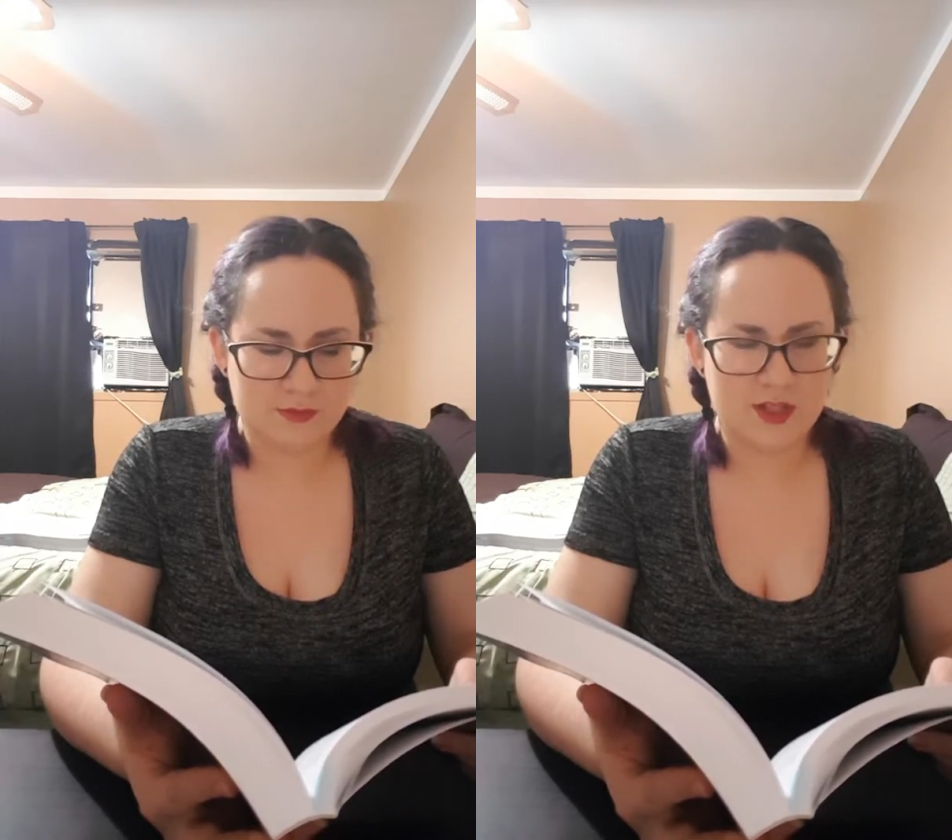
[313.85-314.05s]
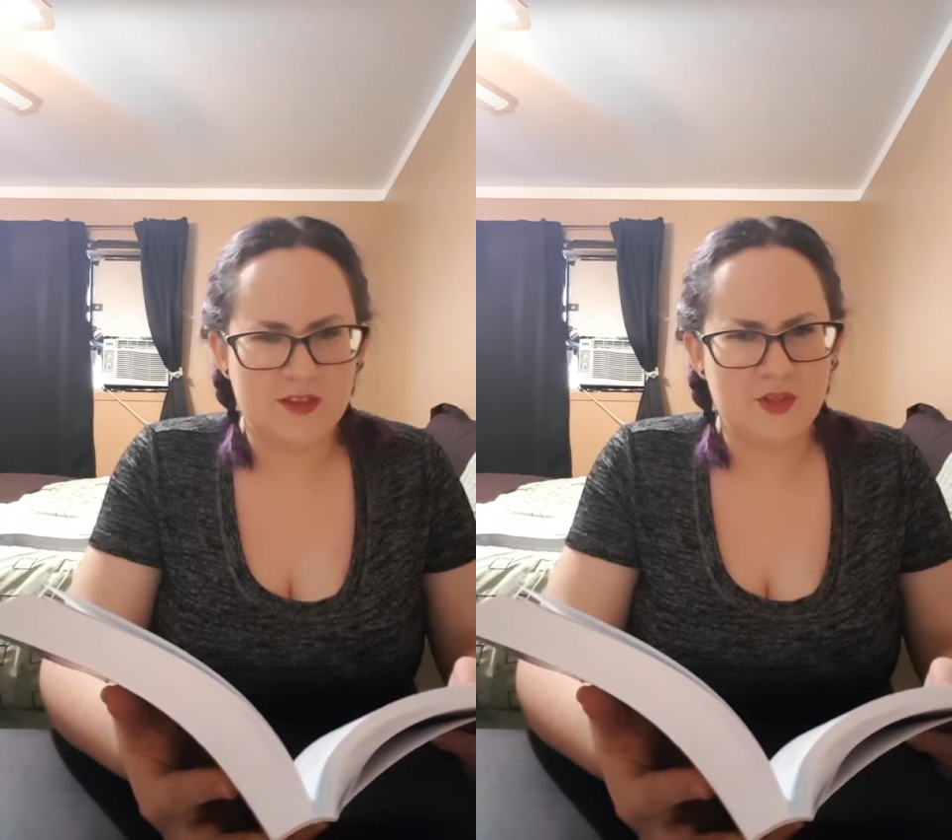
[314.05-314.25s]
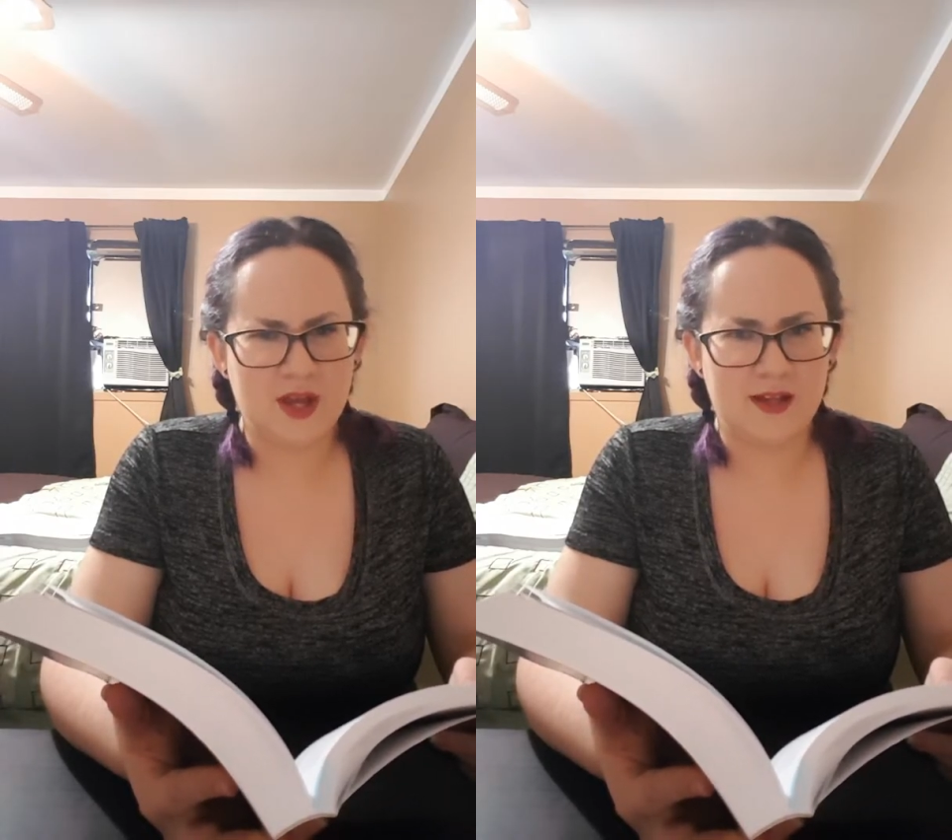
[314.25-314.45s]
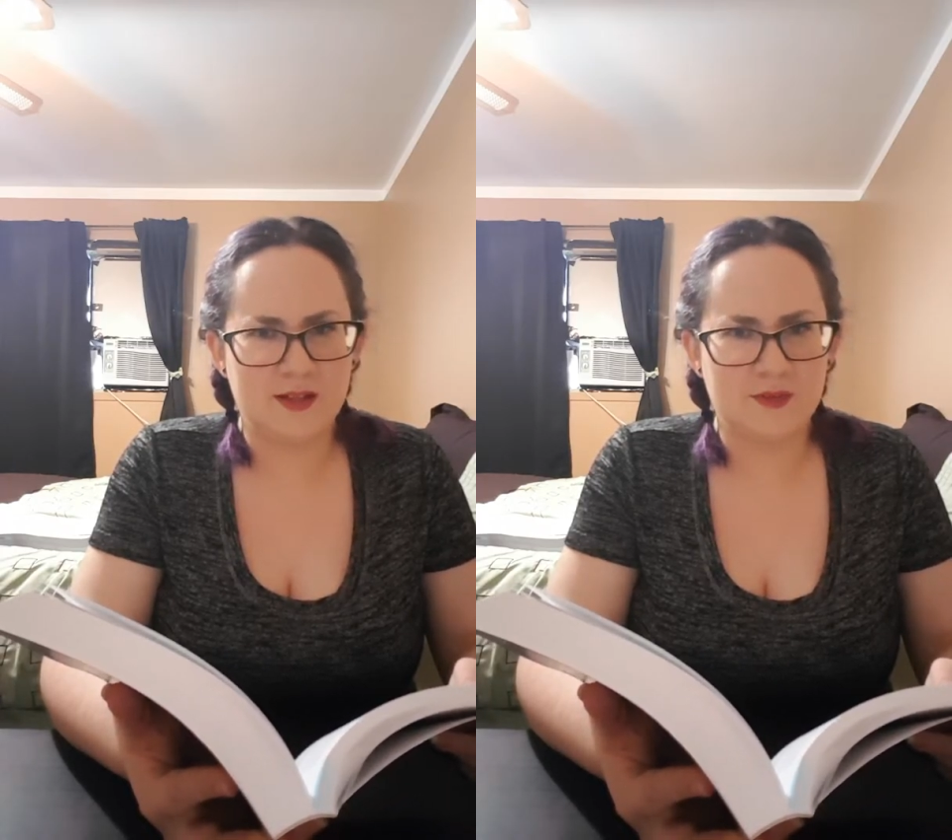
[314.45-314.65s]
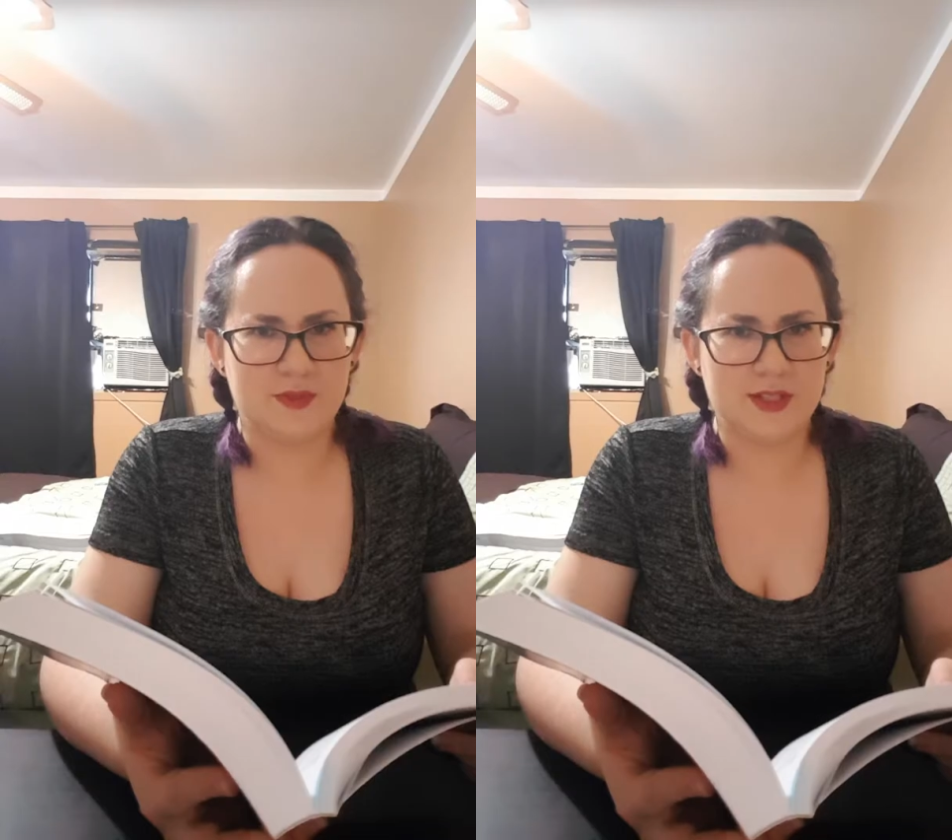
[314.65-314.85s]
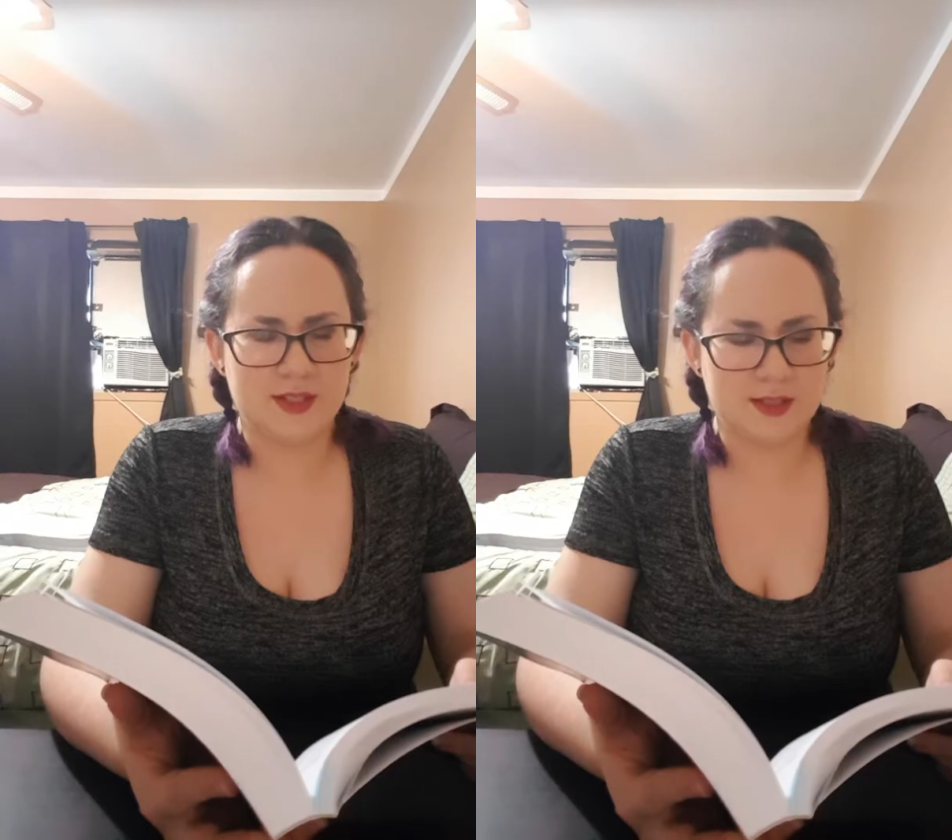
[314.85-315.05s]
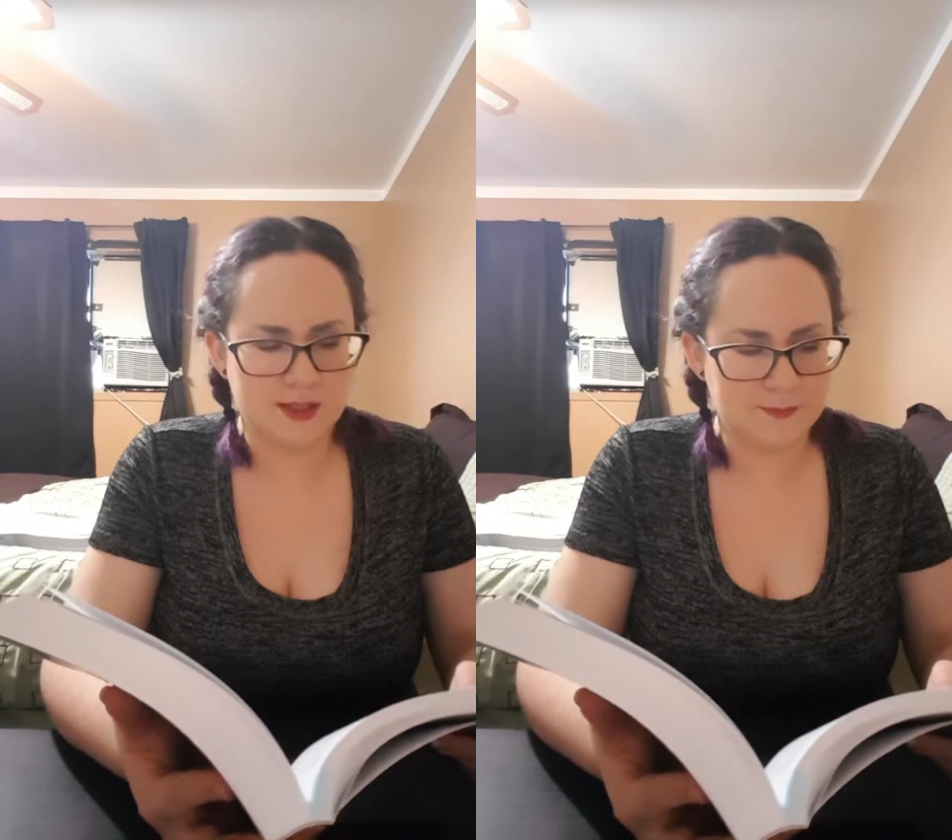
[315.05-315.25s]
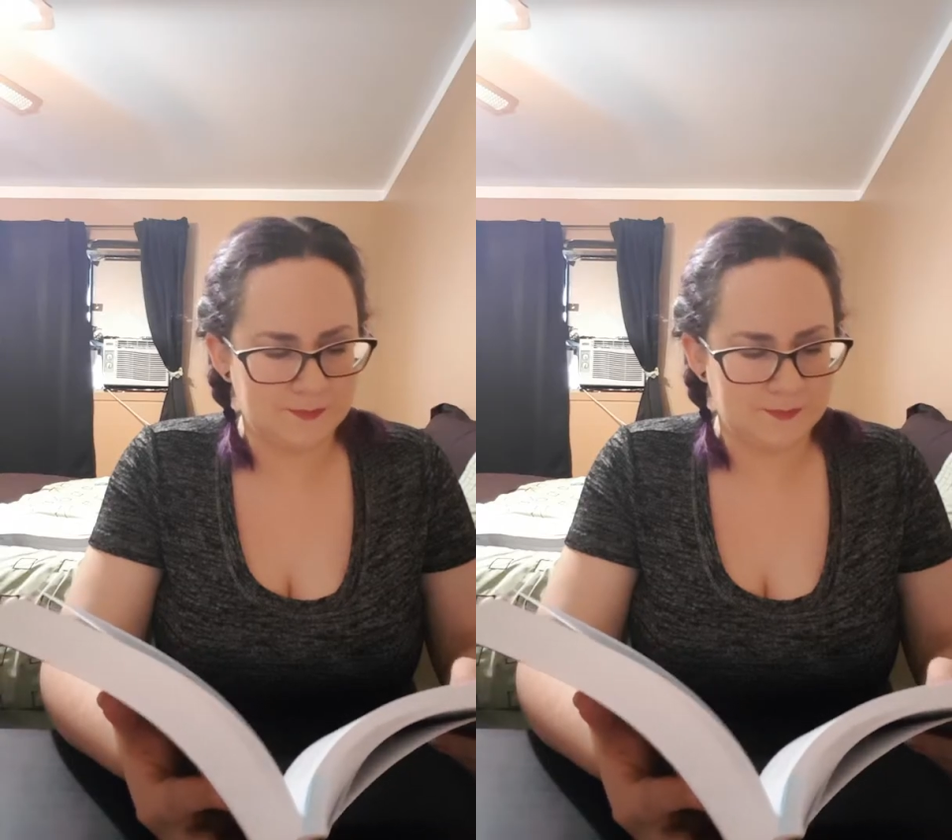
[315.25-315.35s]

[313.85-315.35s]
Have you had any recently?